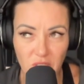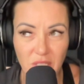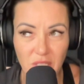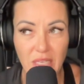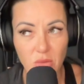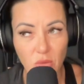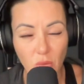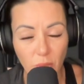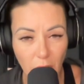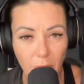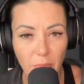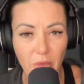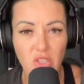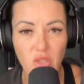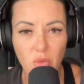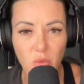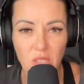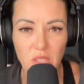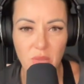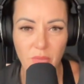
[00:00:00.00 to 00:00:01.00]
That's what my
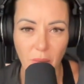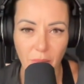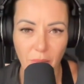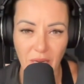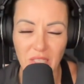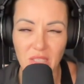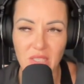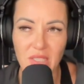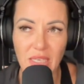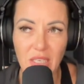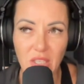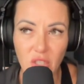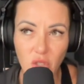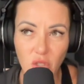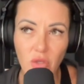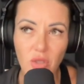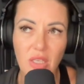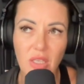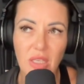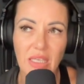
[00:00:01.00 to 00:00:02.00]
budget was in my mind, because I
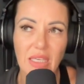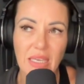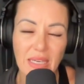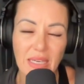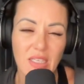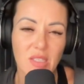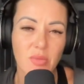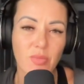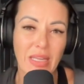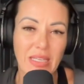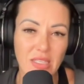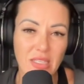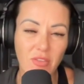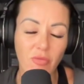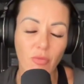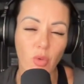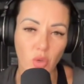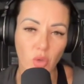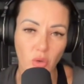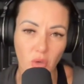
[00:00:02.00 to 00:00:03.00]
knew that the expensive
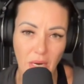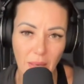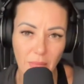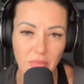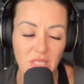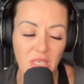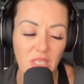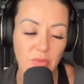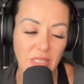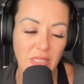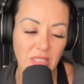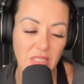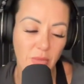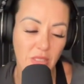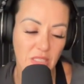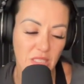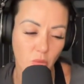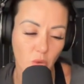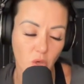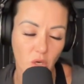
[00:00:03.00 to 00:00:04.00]
programs, expensive
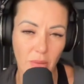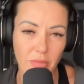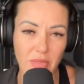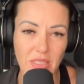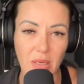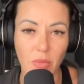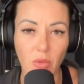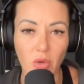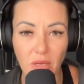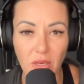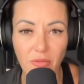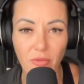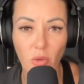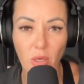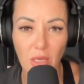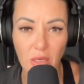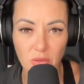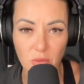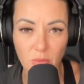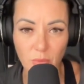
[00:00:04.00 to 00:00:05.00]
business programs, like Marie
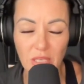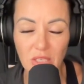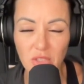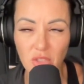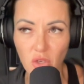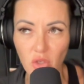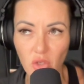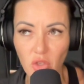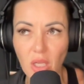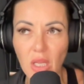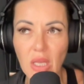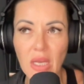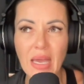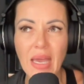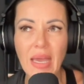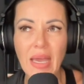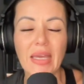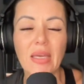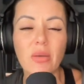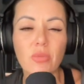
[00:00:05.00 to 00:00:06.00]
Forleo's B School,
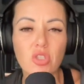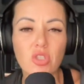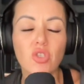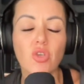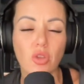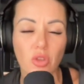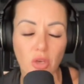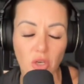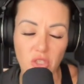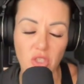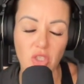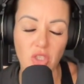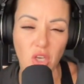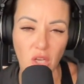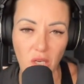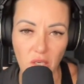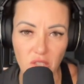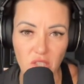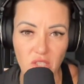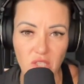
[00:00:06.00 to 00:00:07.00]
it was two thousand
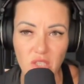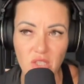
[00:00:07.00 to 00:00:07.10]
dollars.